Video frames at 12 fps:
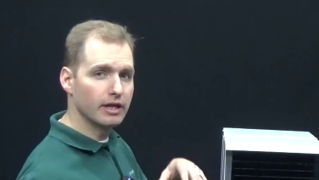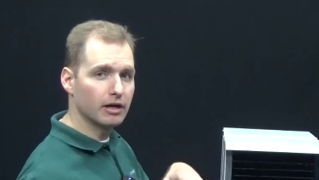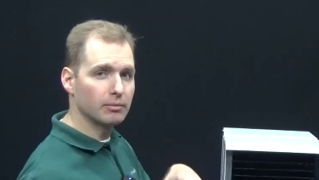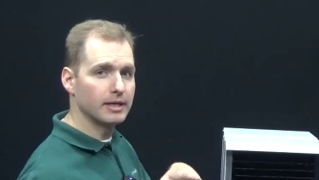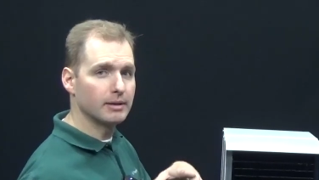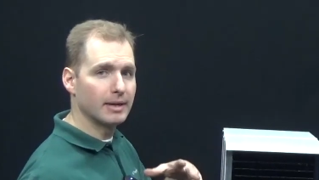
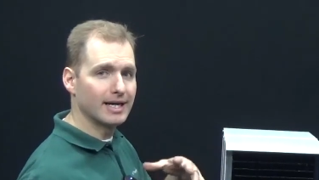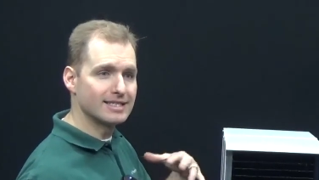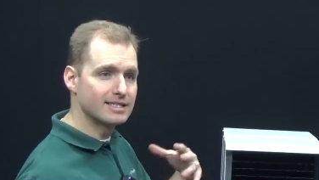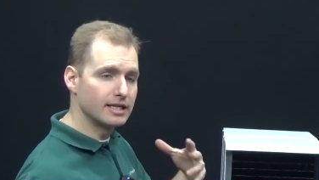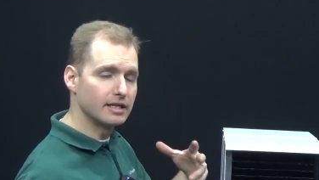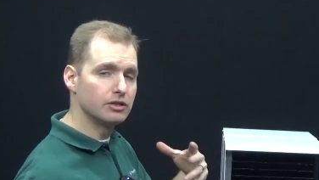that'll be about a
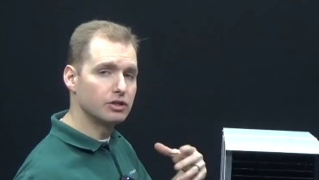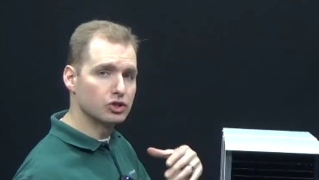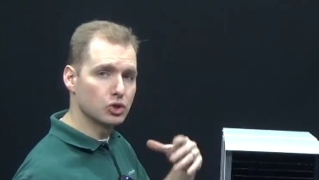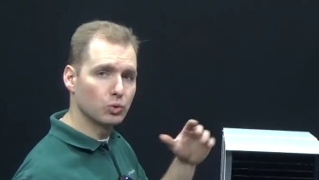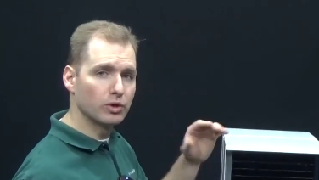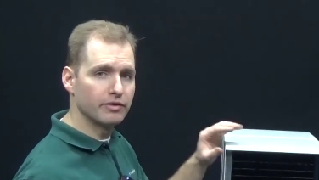10 to
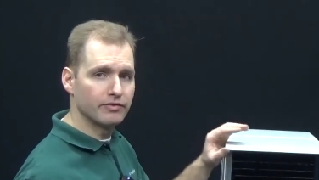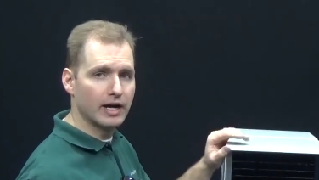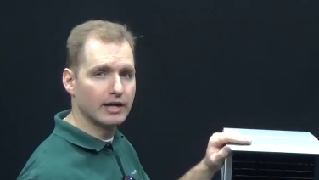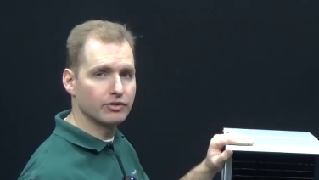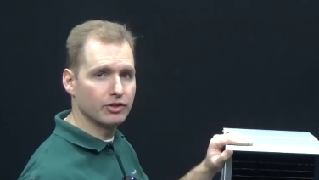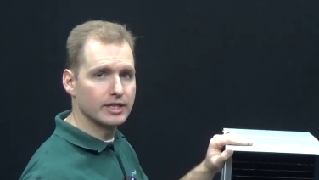
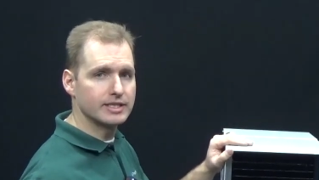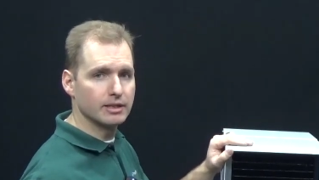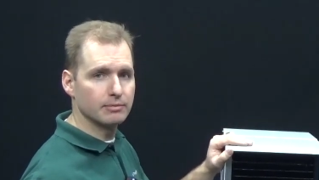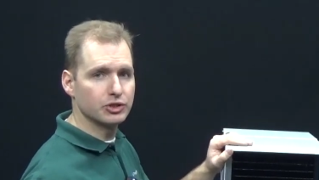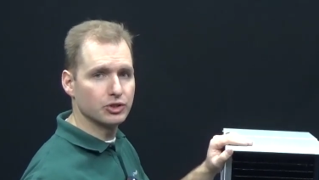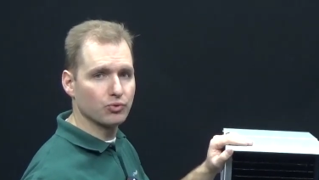25 degree
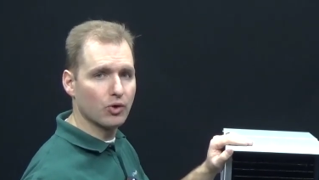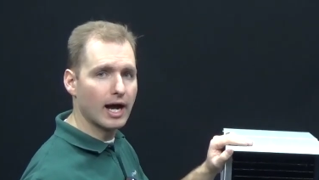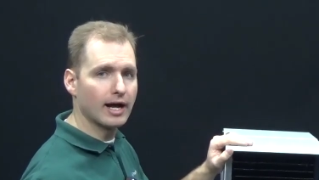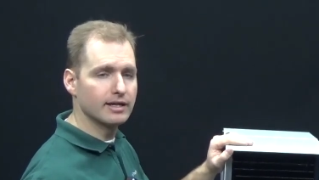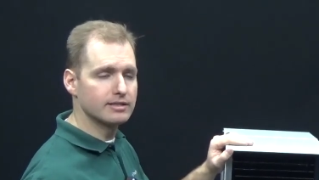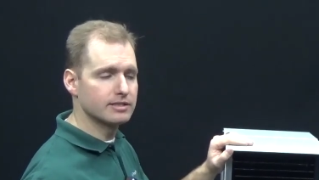temperature
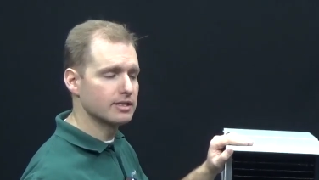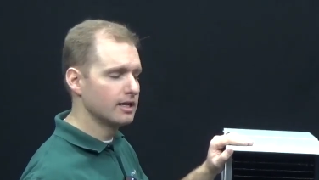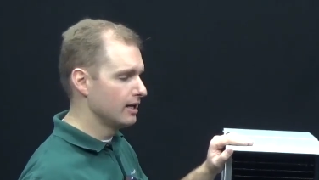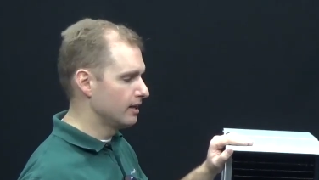rise.